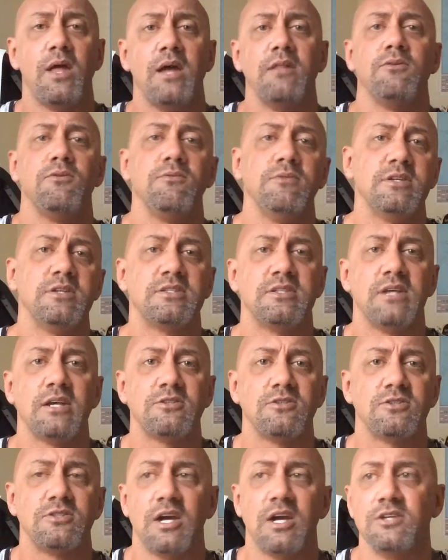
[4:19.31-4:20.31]
I learned this
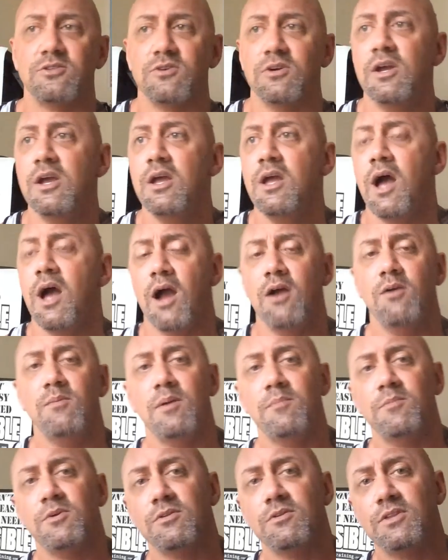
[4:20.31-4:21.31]
exercise, or I
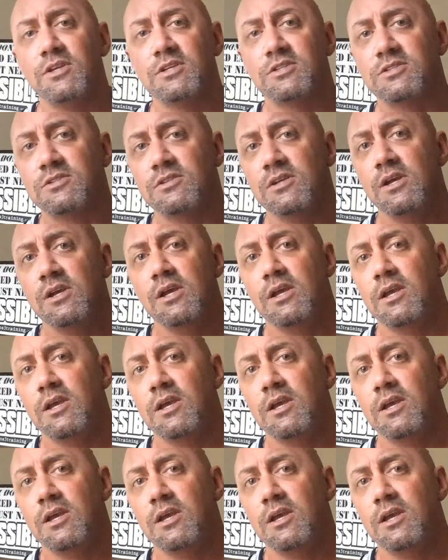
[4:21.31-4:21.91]
remember this,